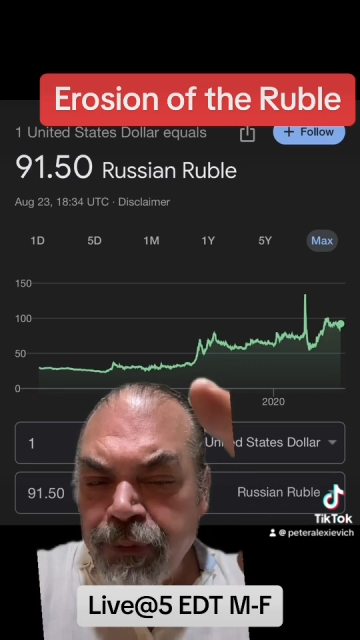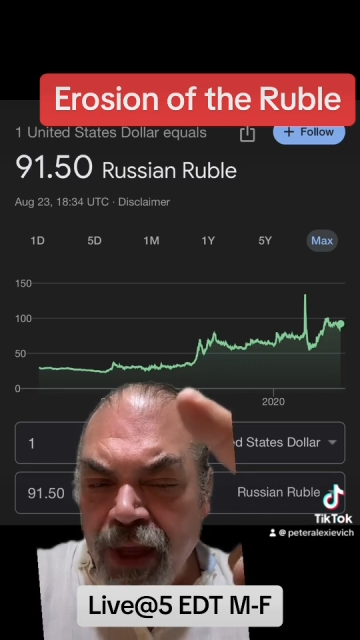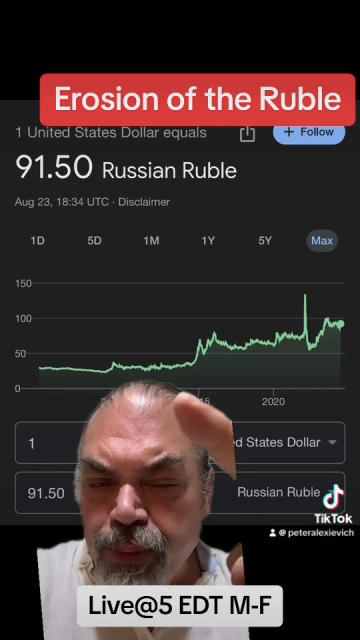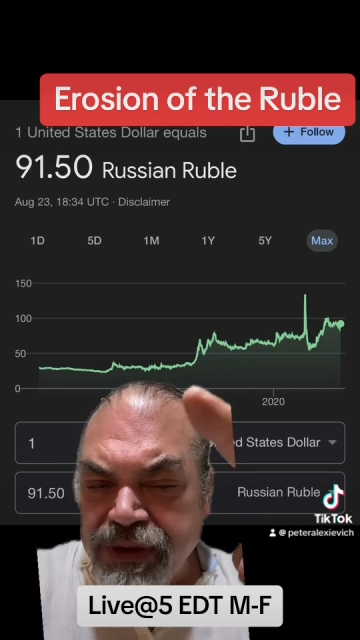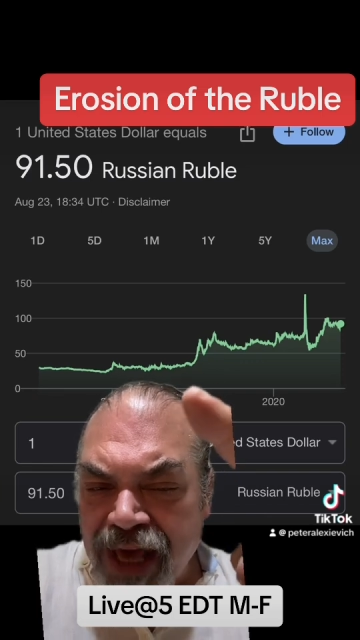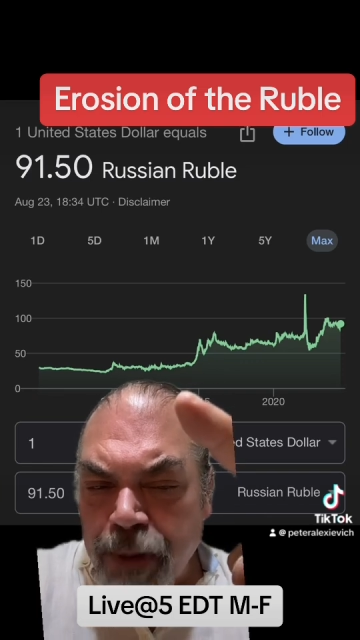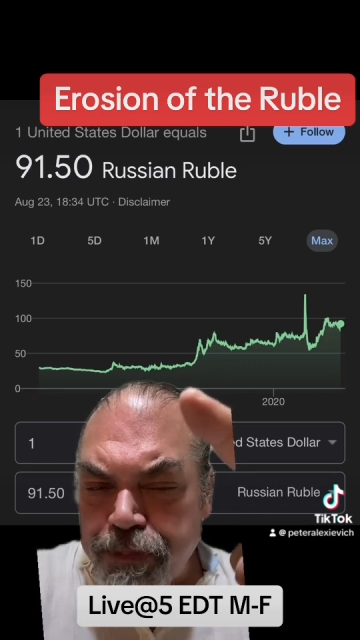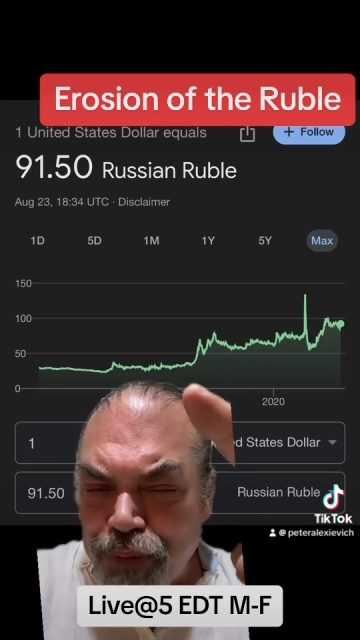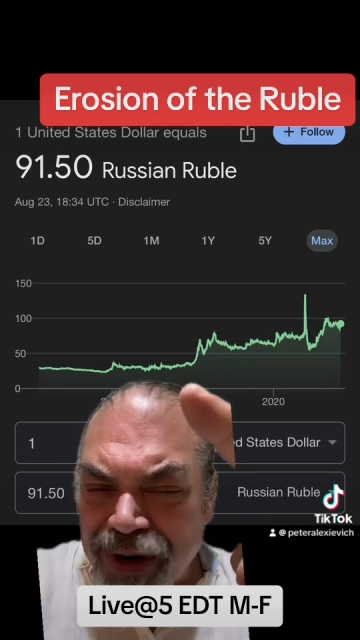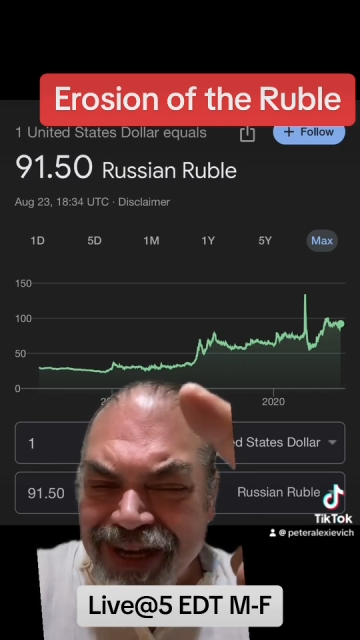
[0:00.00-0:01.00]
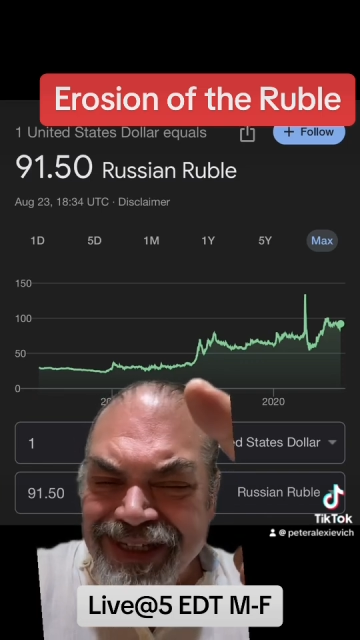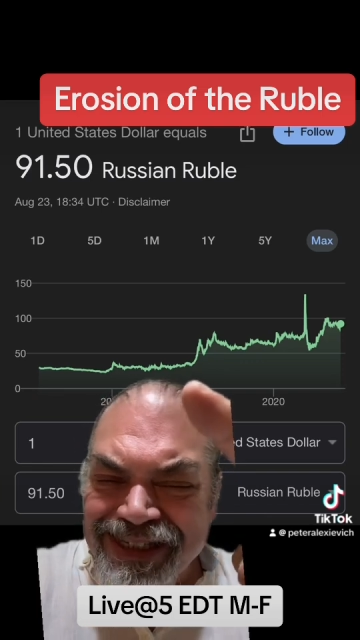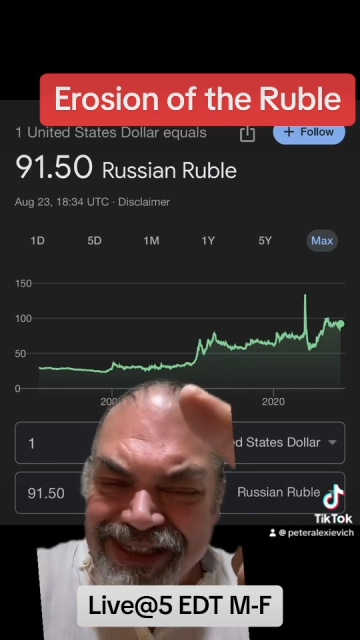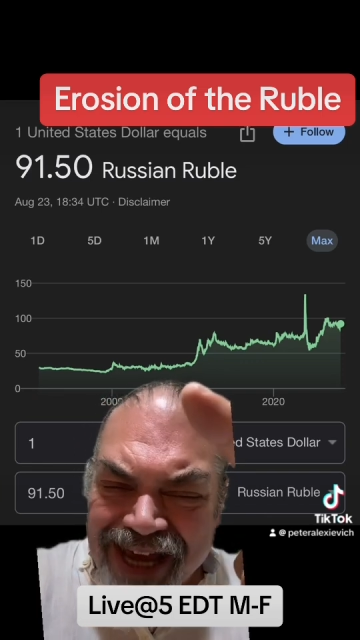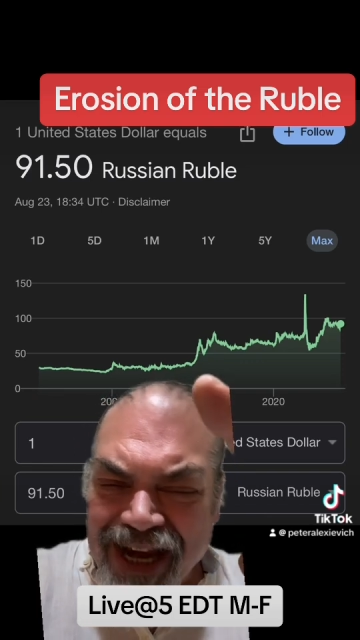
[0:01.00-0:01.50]
it was at a pretty
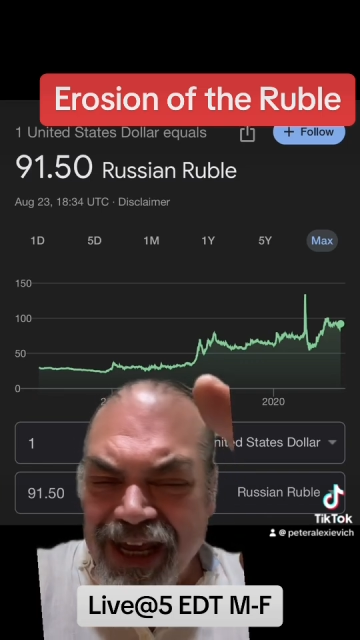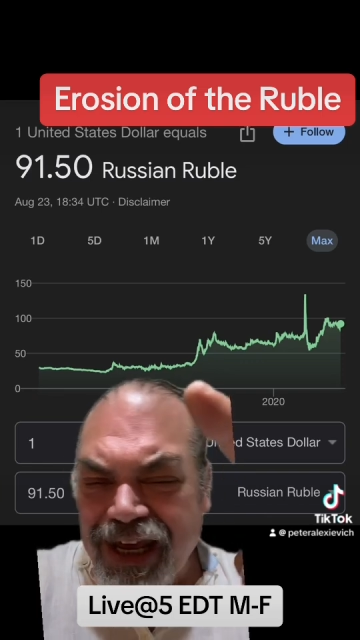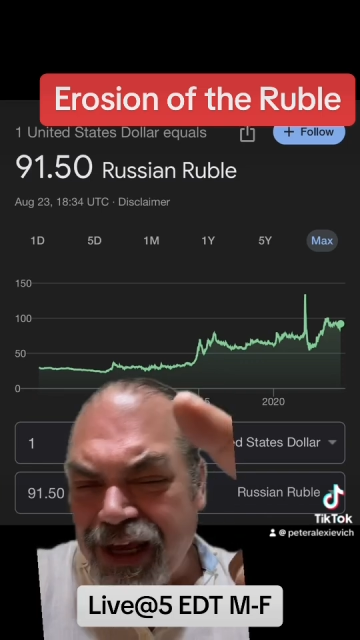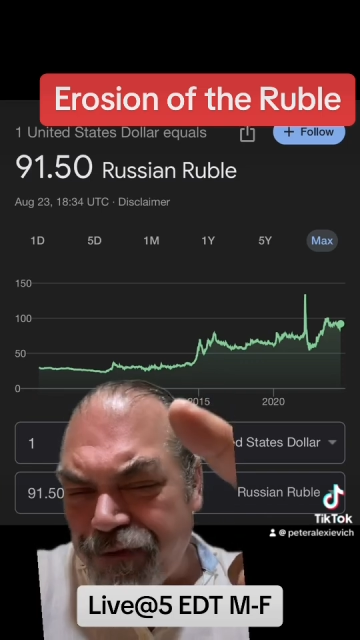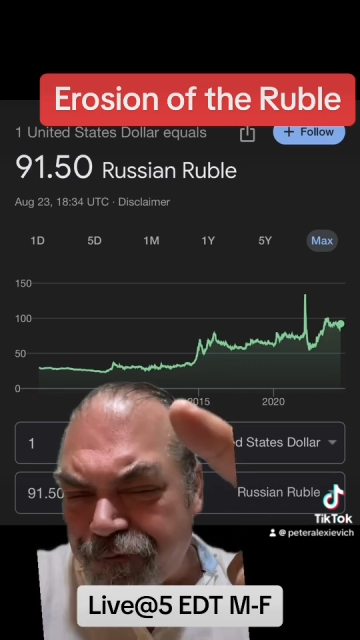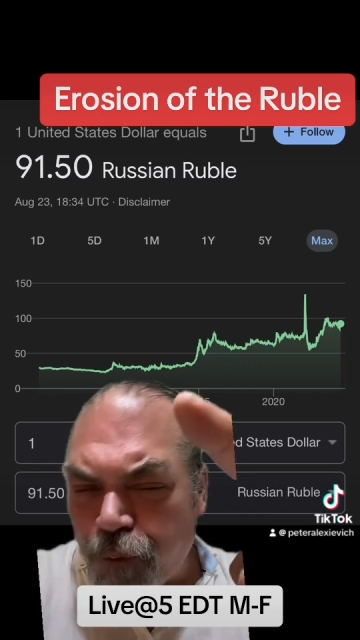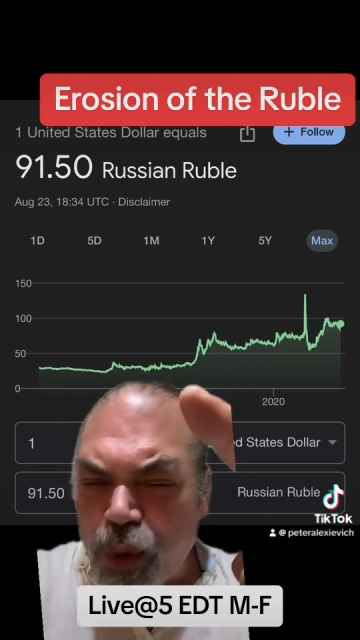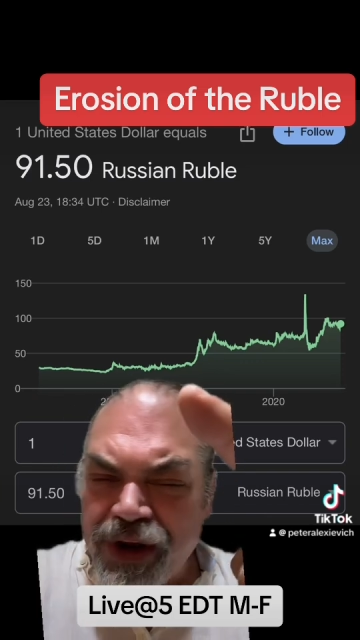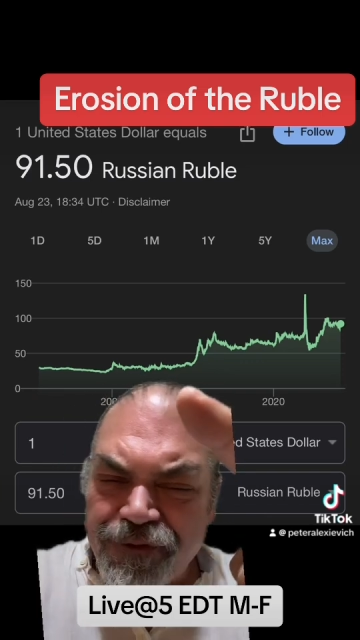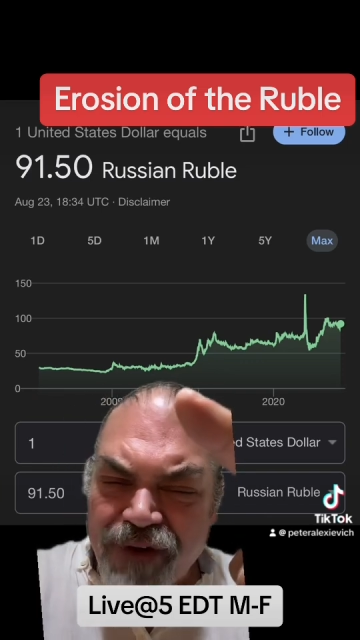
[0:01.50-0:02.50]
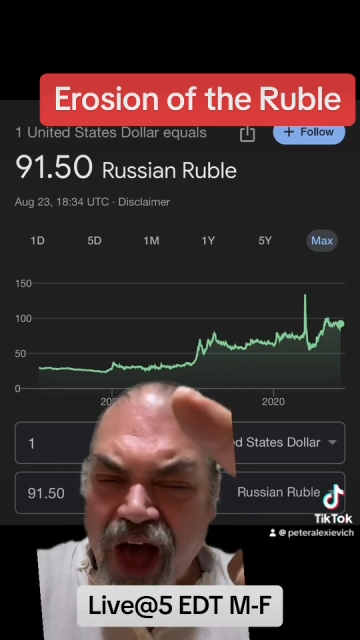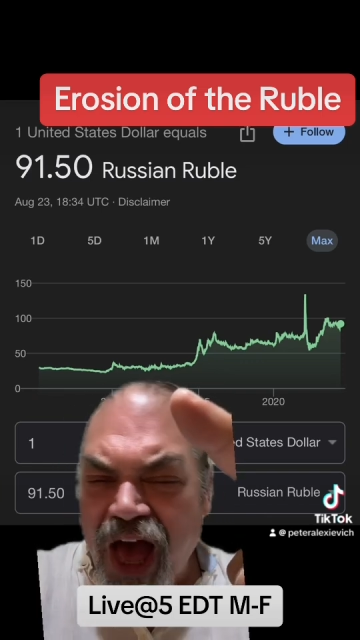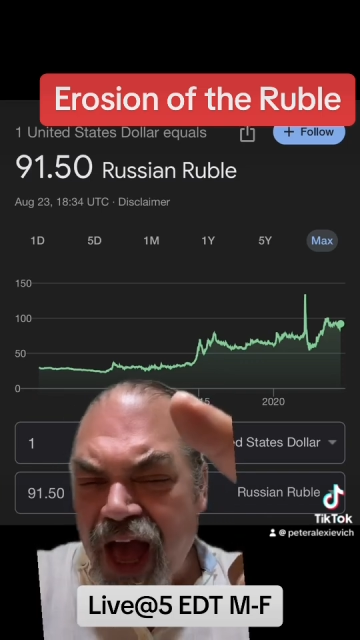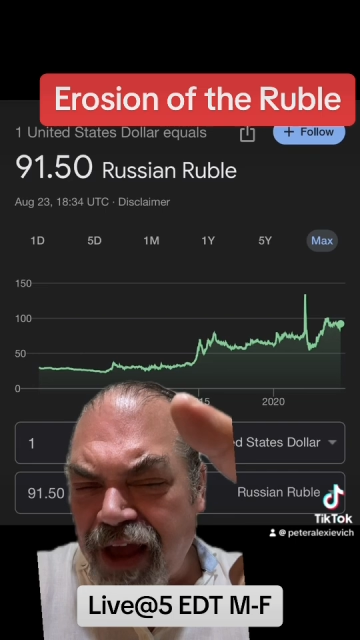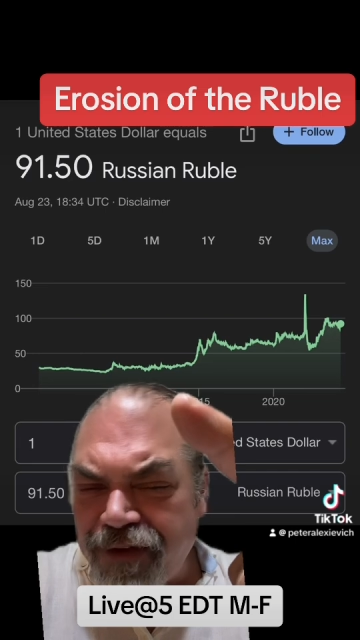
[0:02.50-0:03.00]
steady
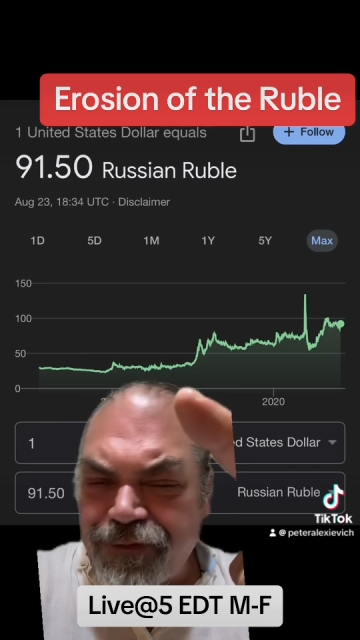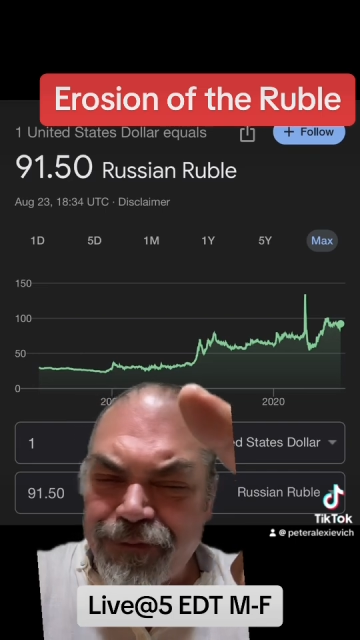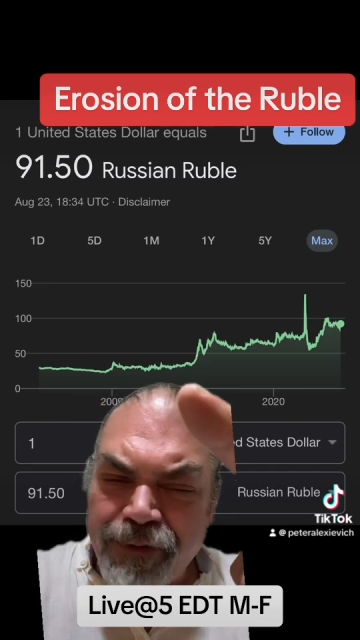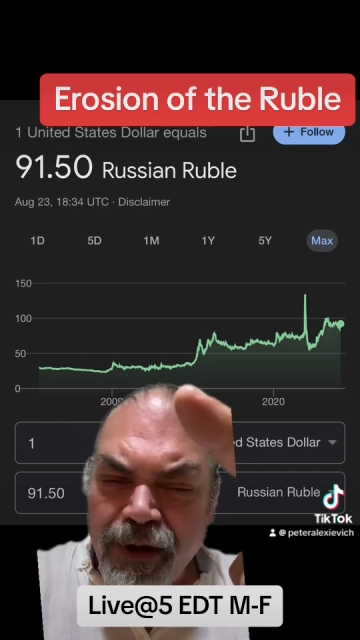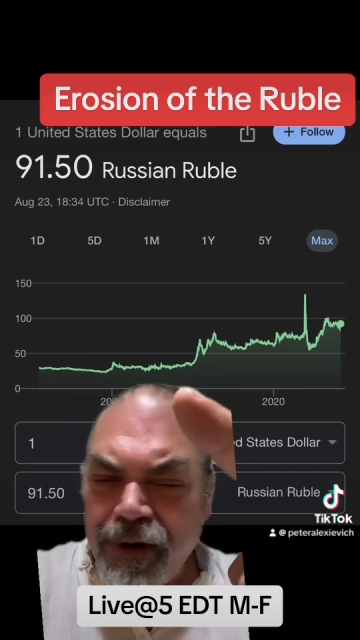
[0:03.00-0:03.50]
45,